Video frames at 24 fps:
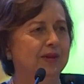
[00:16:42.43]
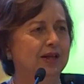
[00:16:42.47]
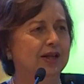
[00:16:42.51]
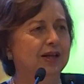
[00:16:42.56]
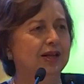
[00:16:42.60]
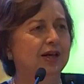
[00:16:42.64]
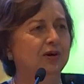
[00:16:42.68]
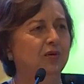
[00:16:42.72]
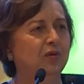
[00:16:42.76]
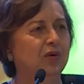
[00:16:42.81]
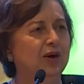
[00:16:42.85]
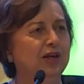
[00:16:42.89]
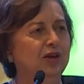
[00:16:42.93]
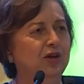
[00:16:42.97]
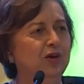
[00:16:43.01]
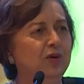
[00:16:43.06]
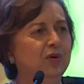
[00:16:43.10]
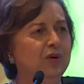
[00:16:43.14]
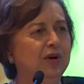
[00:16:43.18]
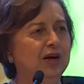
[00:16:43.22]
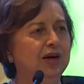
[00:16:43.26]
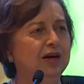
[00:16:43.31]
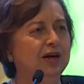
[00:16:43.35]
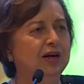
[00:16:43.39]
Like when
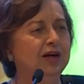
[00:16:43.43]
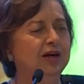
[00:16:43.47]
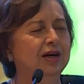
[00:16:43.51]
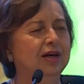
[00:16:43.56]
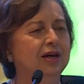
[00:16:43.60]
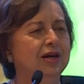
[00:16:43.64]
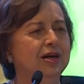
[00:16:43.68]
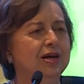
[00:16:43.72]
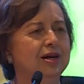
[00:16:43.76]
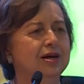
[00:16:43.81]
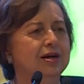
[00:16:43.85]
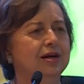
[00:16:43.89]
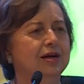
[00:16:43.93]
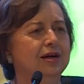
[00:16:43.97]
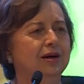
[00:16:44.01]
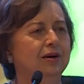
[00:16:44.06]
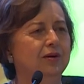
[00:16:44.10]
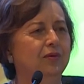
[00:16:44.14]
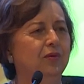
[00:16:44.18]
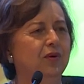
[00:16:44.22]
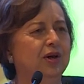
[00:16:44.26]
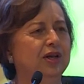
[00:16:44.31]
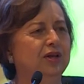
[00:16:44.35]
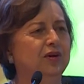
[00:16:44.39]
your
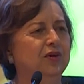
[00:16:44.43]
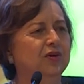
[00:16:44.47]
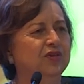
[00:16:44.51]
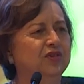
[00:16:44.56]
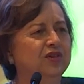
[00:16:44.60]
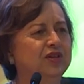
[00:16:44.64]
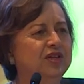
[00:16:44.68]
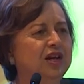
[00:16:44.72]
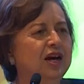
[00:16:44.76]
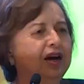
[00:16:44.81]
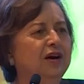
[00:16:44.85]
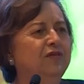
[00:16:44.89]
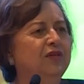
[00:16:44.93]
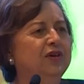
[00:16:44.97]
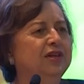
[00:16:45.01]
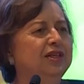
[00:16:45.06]
staff